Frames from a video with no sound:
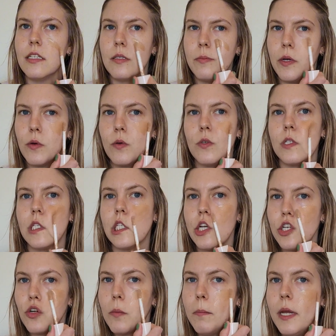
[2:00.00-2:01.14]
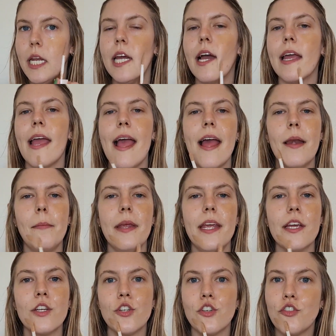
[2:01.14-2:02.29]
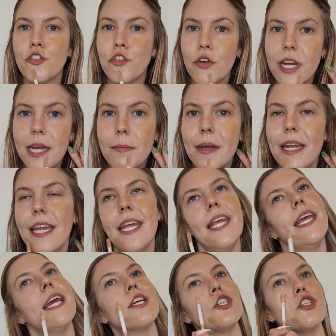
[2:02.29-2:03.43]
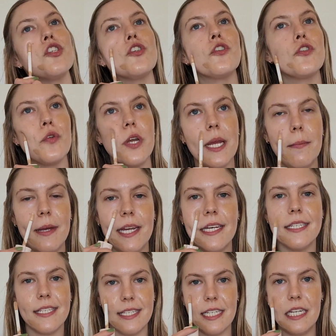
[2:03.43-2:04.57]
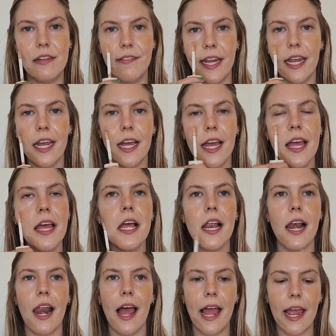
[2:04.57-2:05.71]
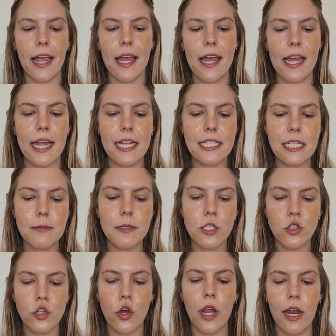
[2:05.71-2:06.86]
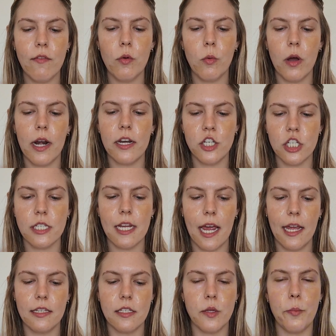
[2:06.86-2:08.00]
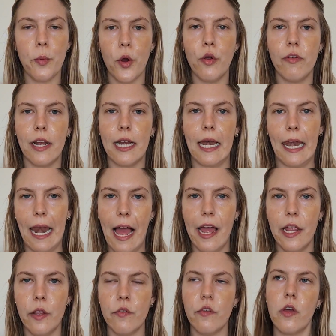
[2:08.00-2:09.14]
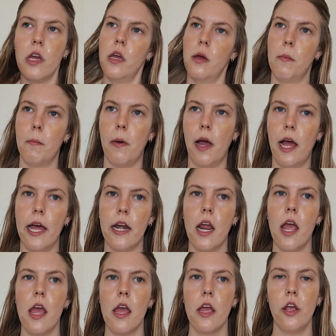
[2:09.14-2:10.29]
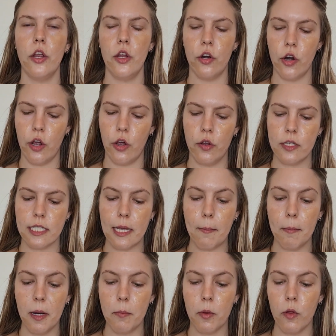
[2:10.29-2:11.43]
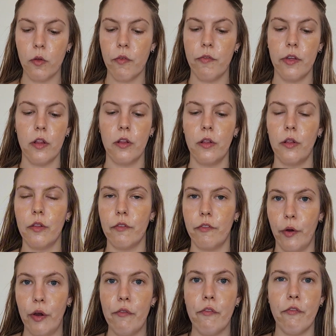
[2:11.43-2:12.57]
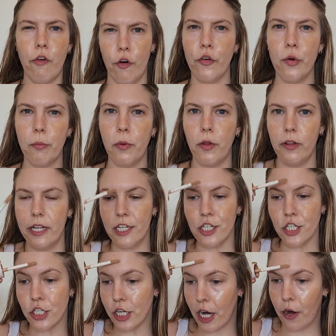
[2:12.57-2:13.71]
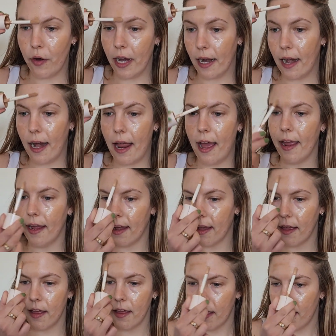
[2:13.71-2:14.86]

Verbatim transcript: is because social media can be extremely, extremely deceiving. Like, it seems as though everyone just has the perfect life, but you know, some people feel very vulnerable in sharing, like,